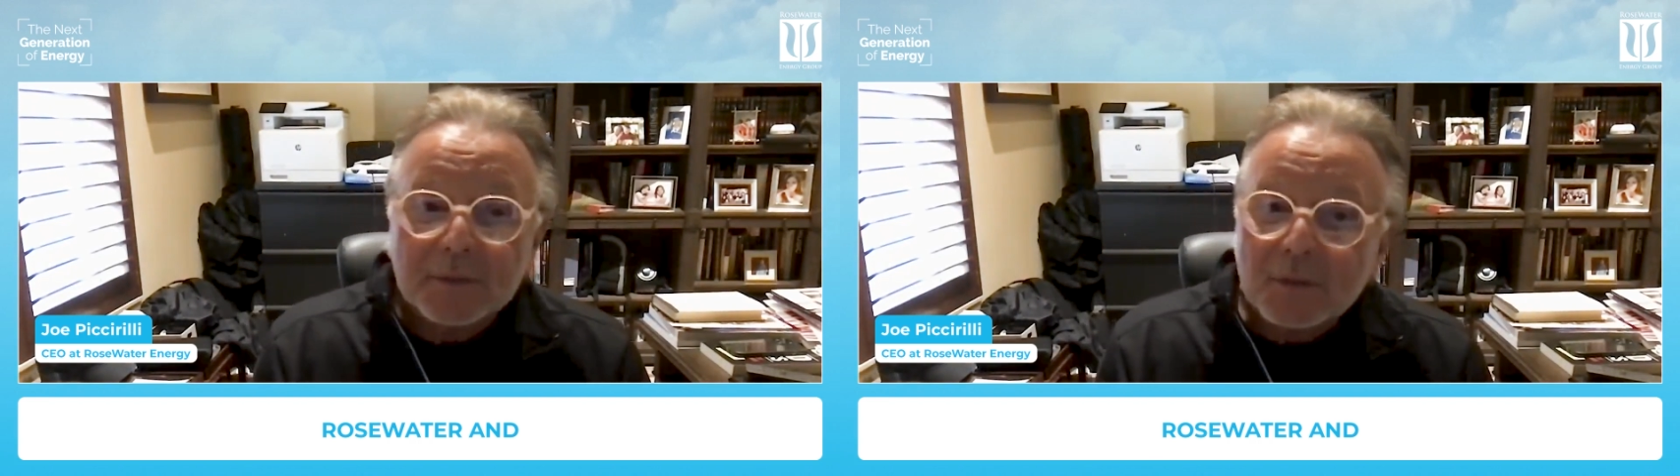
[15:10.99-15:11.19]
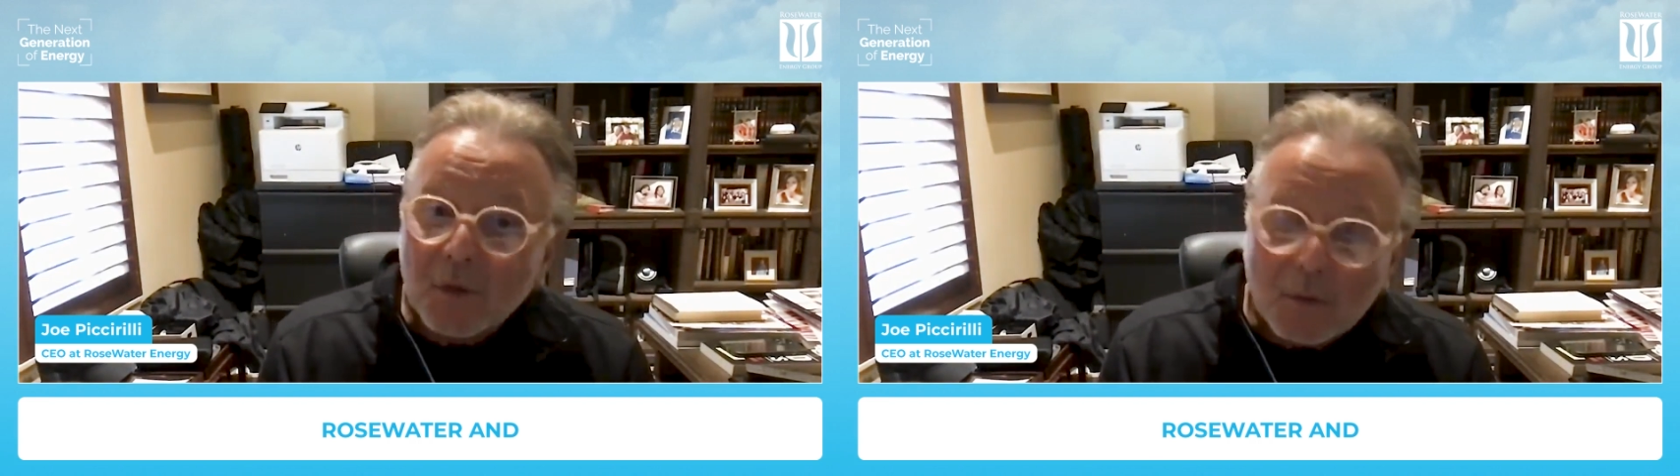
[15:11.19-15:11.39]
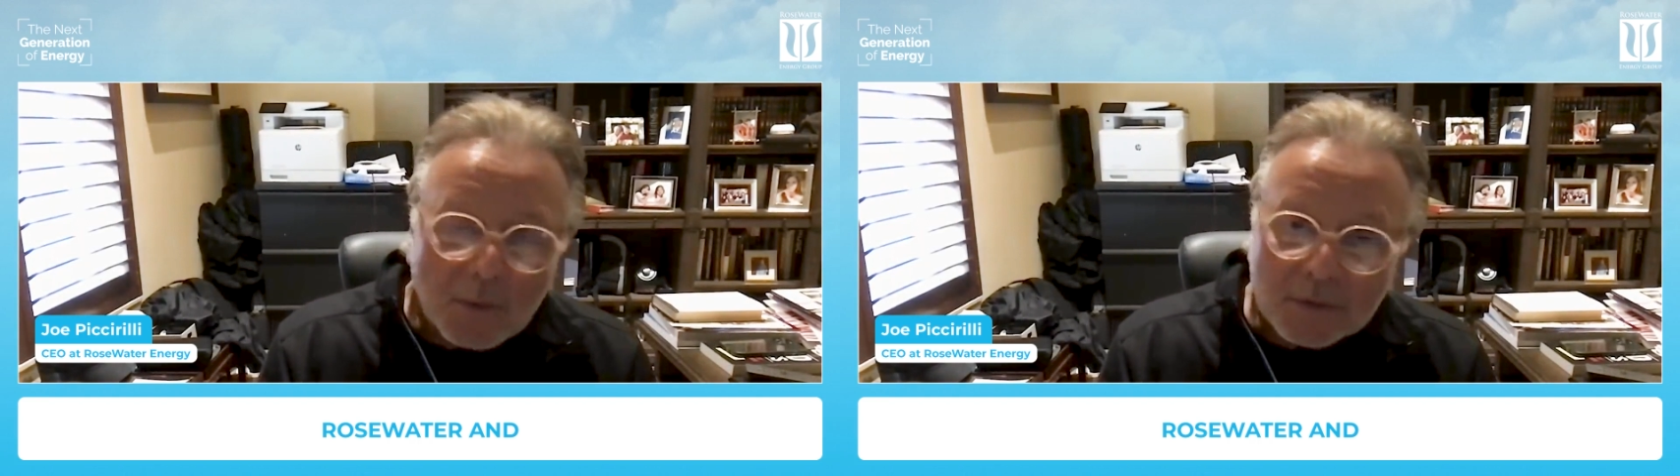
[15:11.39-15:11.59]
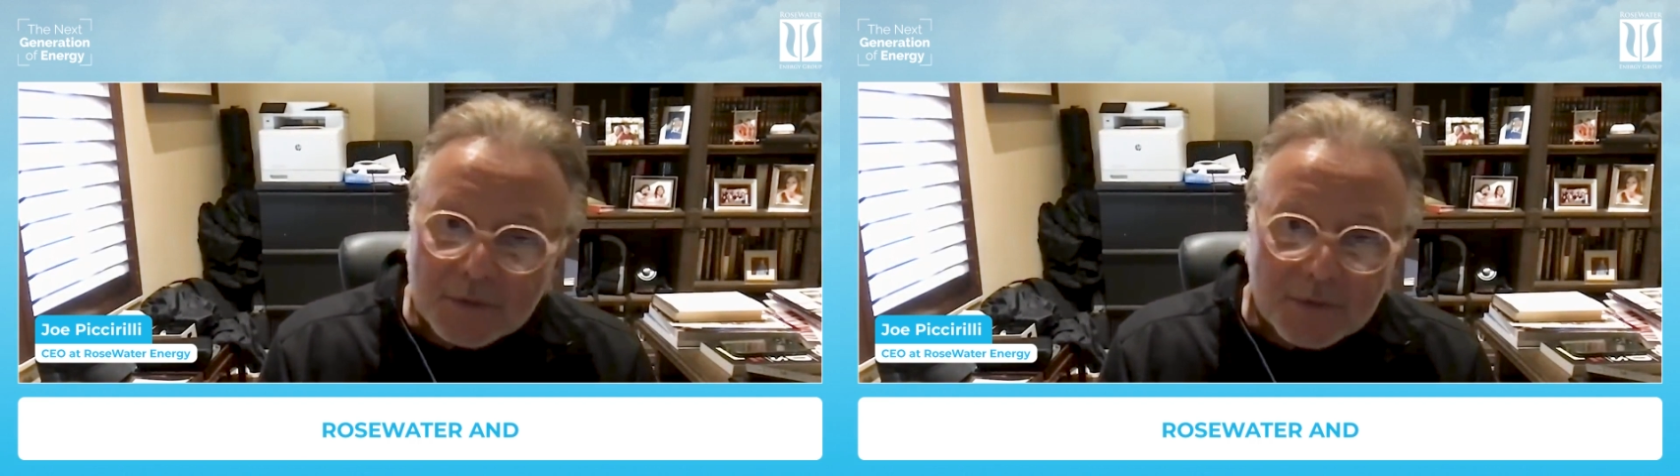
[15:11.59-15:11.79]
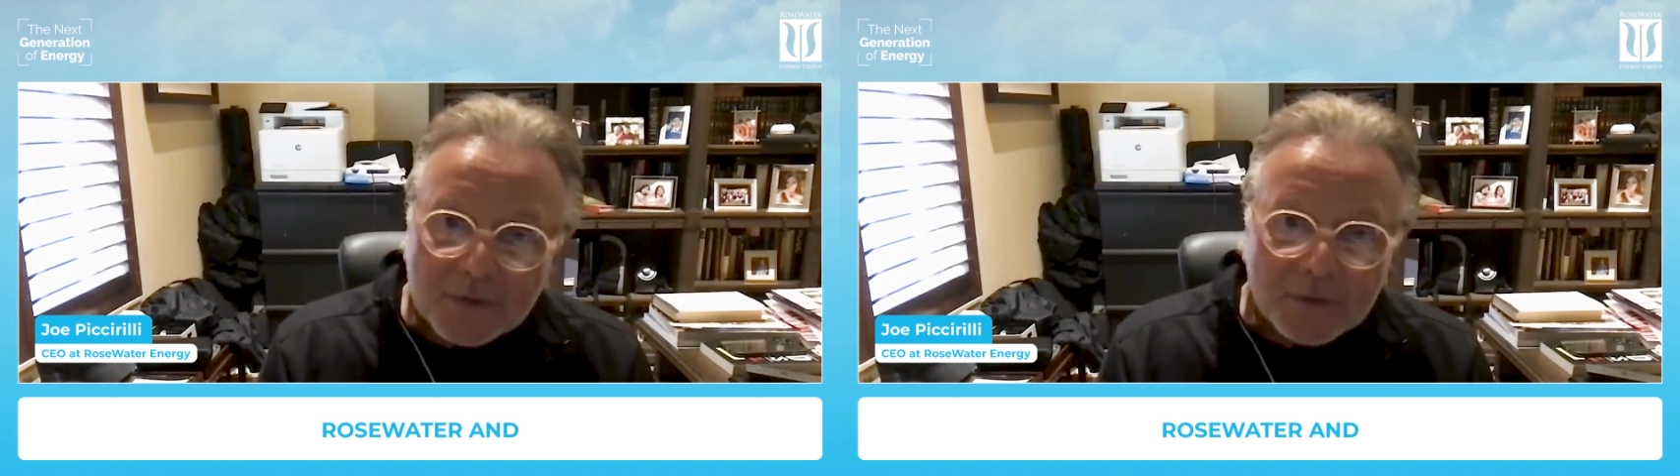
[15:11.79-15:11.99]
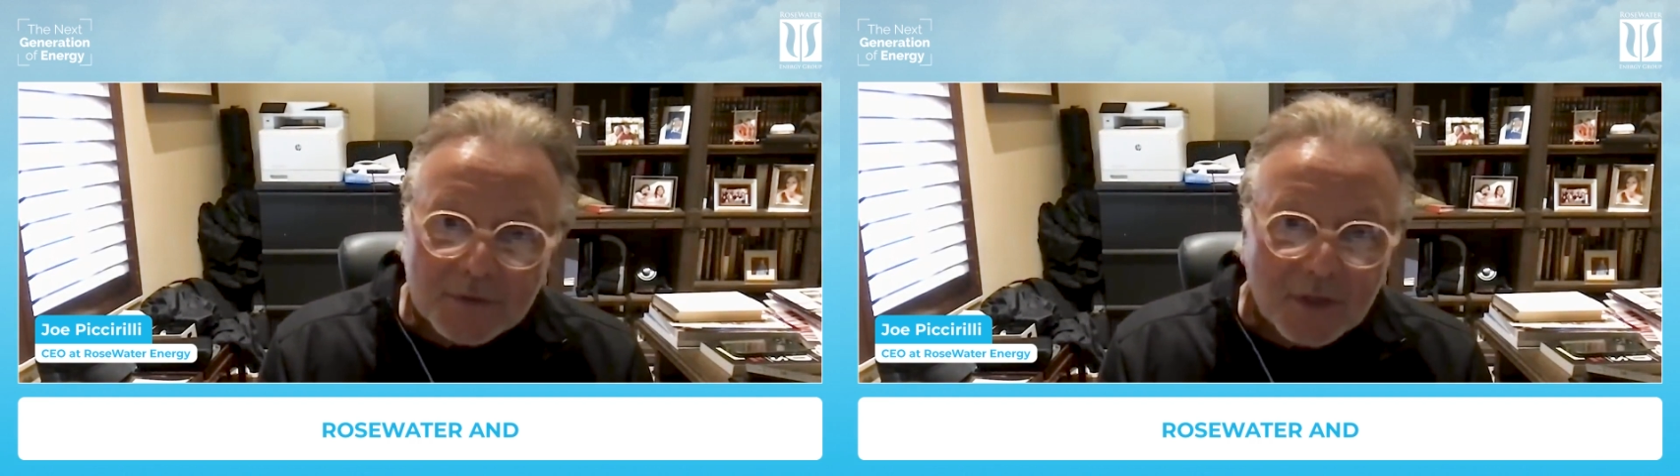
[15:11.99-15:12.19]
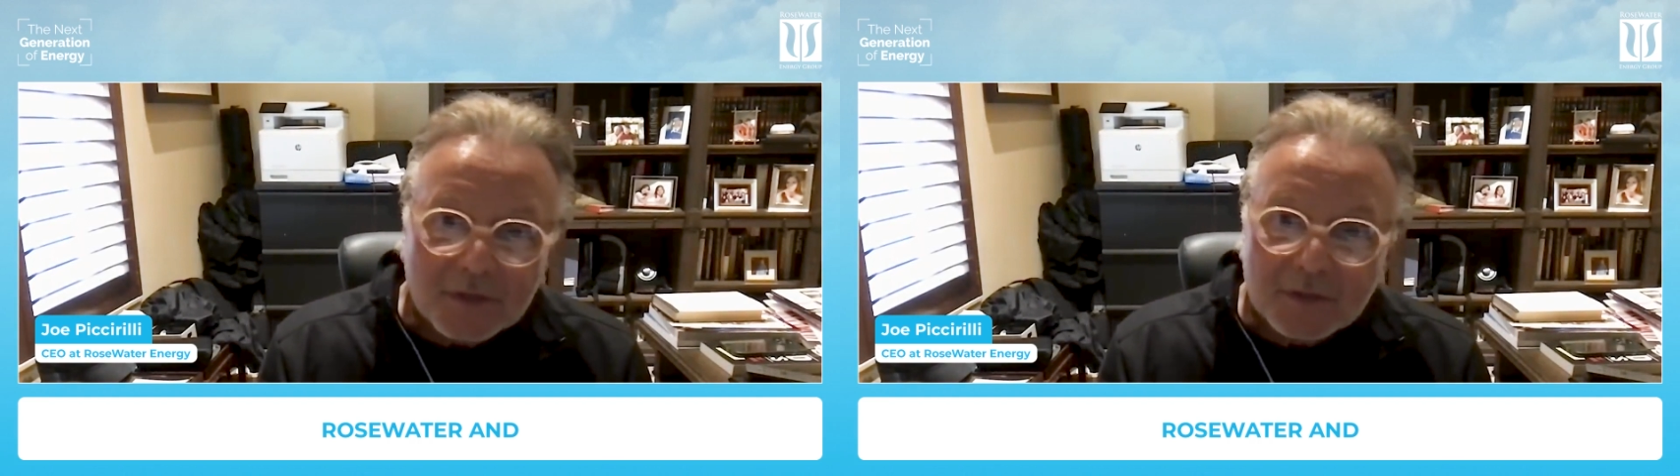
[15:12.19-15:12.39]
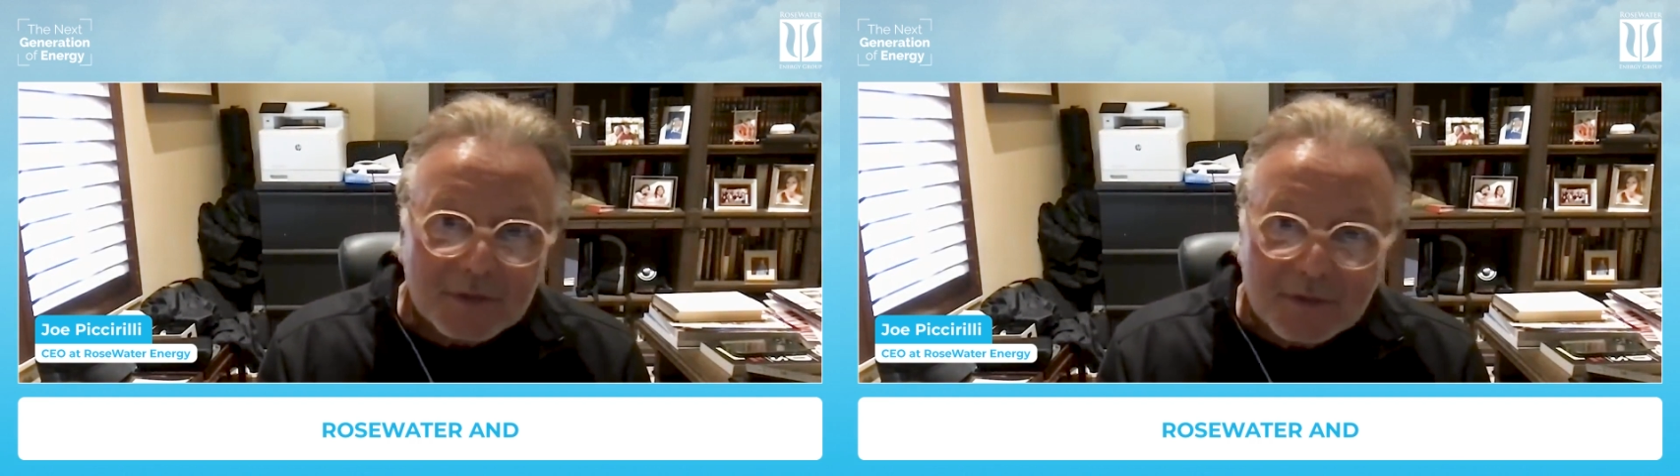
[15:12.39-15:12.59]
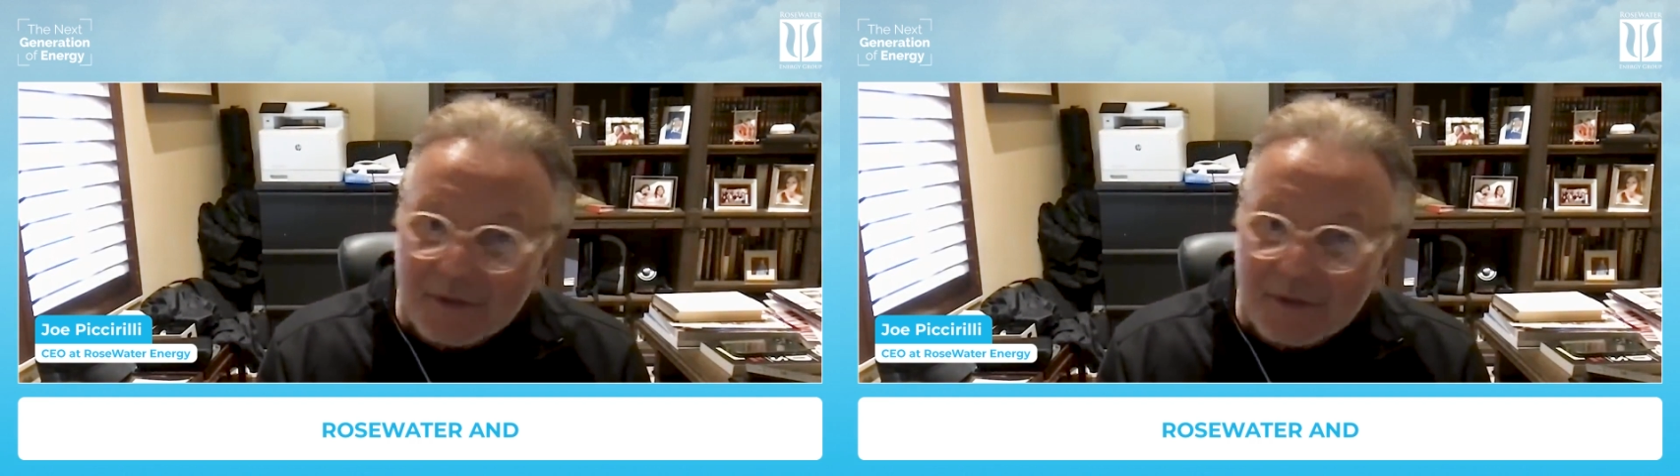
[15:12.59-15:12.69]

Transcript: your homeowners association